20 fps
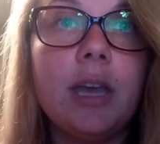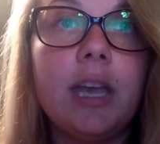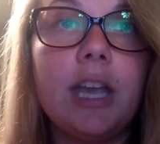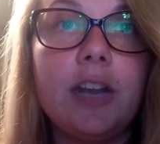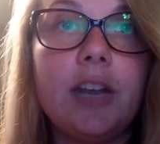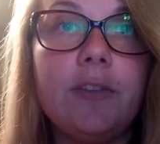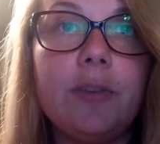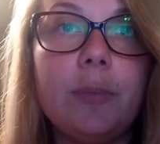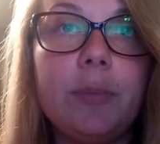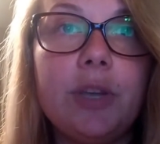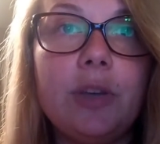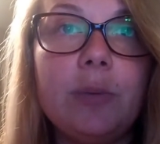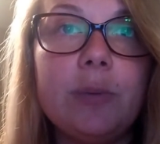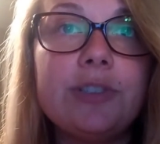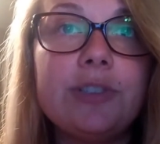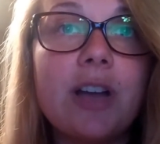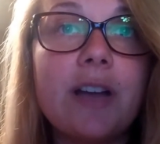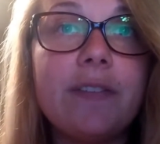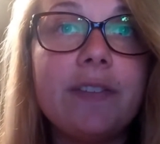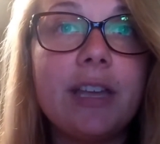And from human
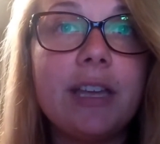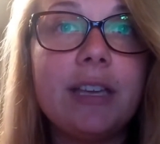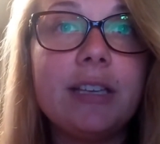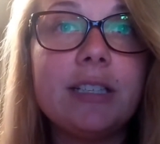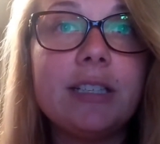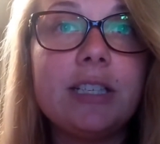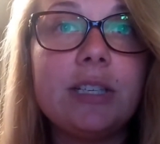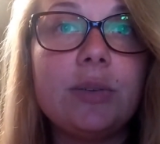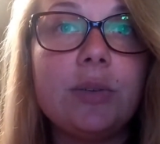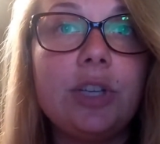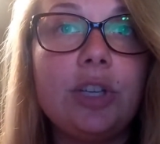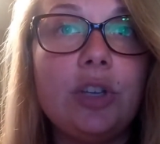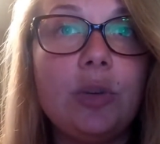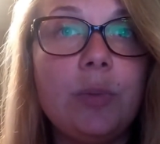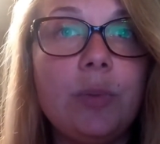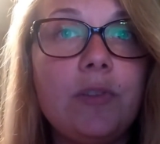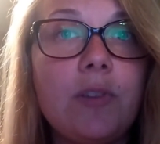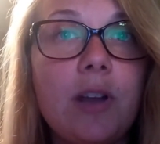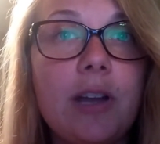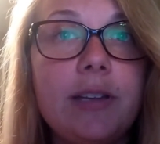trafficking to
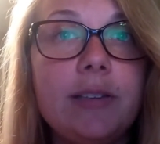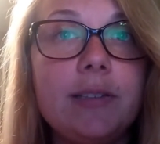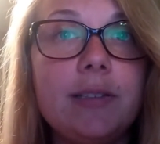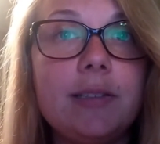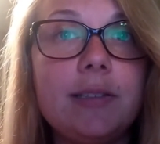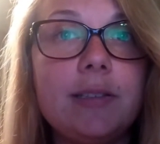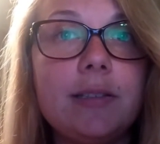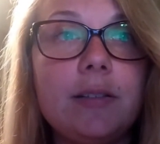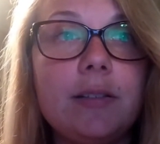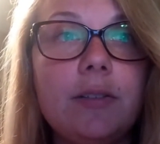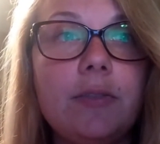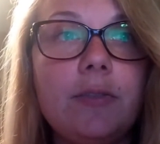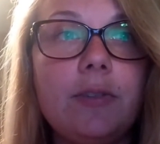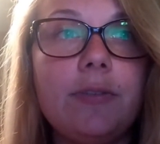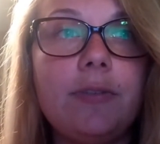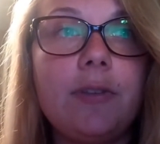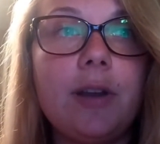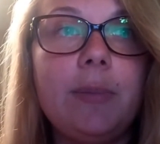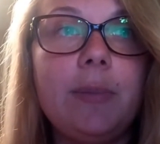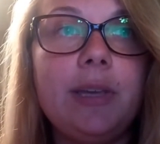human rights,
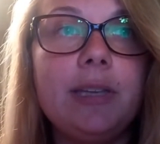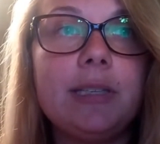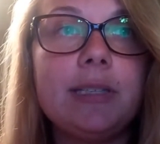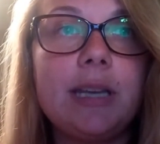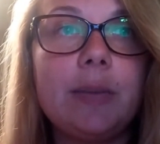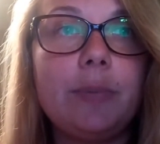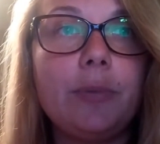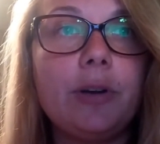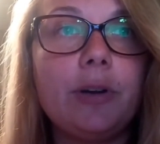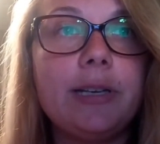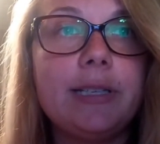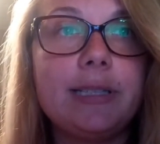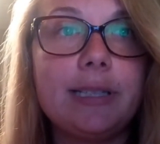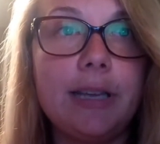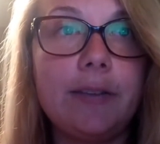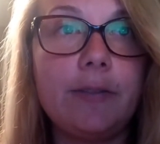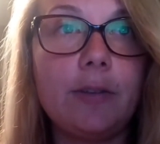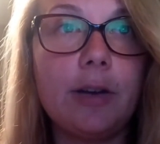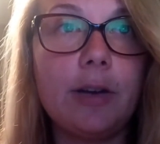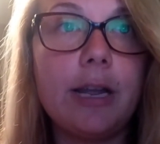Reframing Contemporary
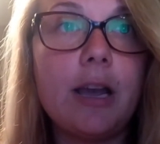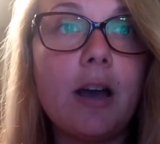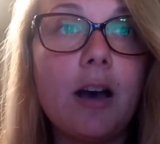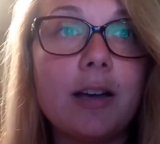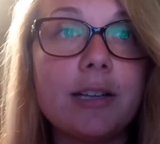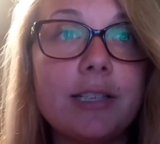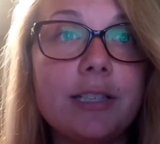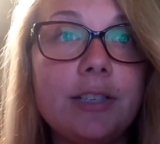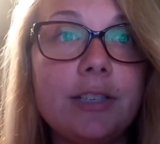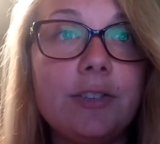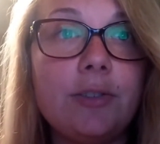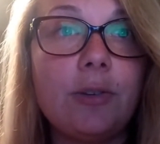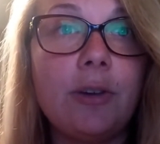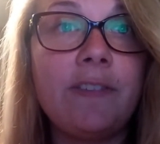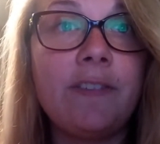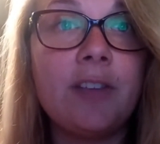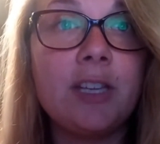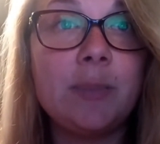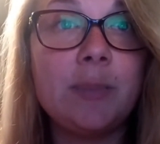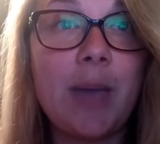Slavery, Austin Choi
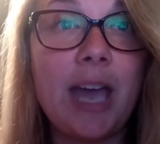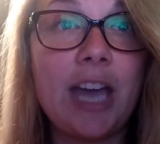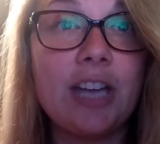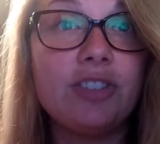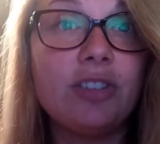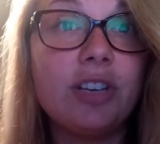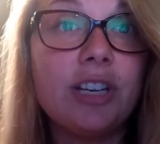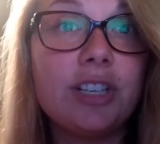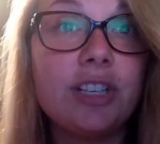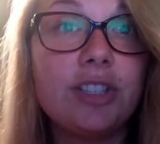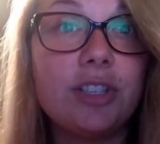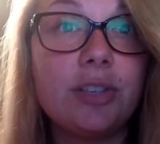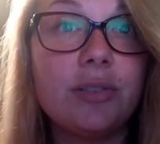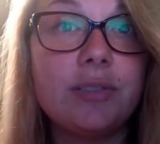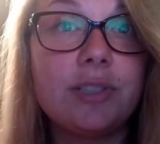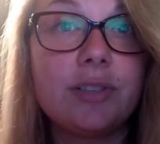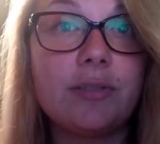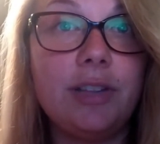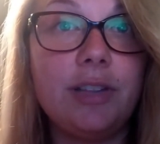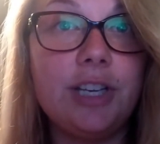Fitzpatrick
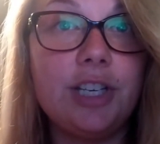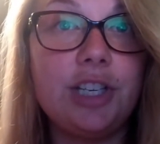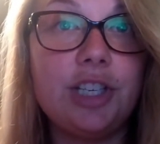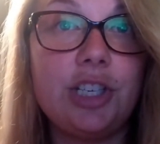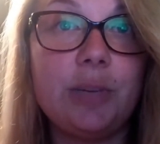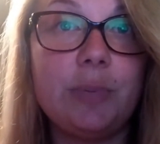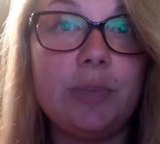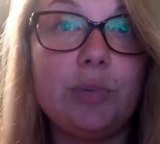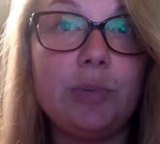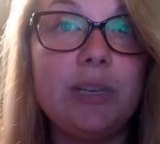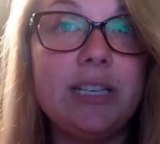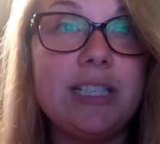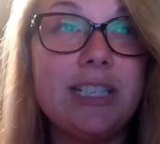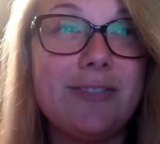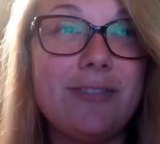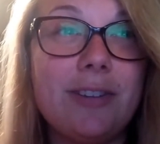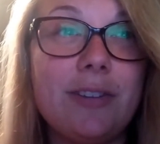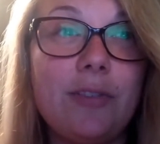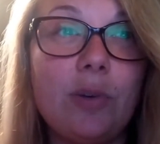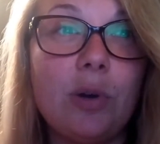shows the relationship between
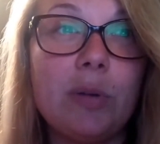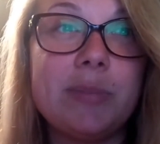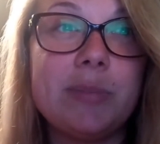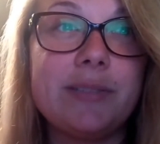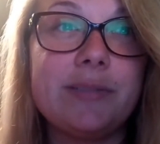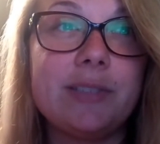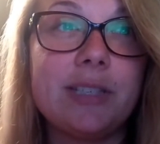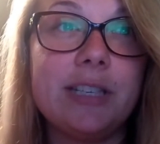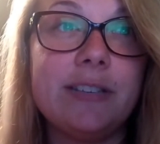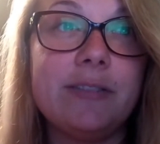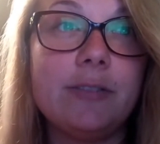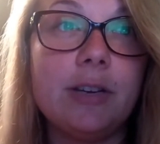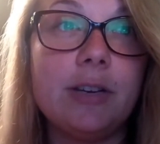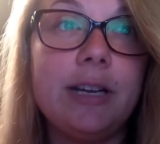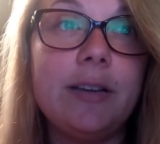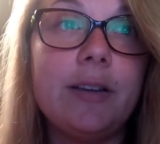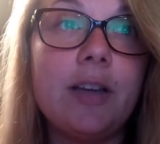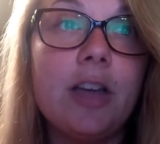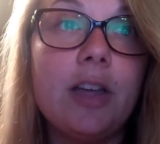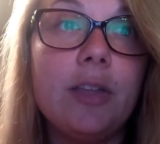different forms of
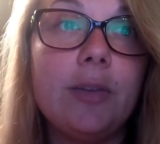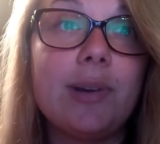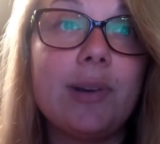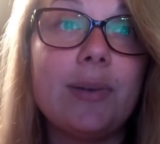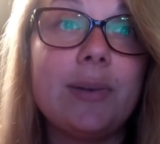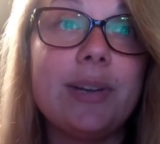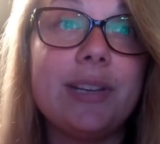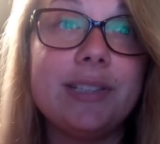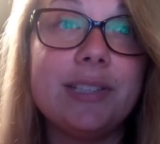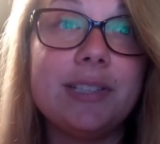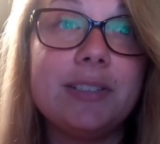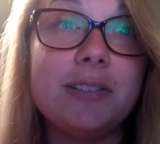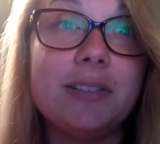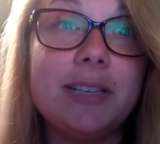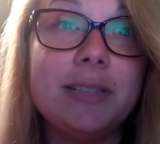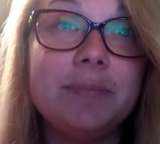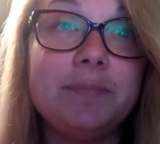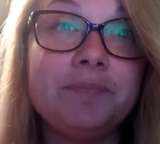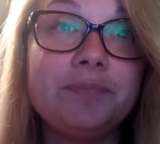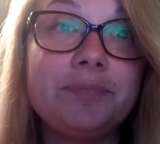slavery throughout
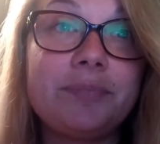history.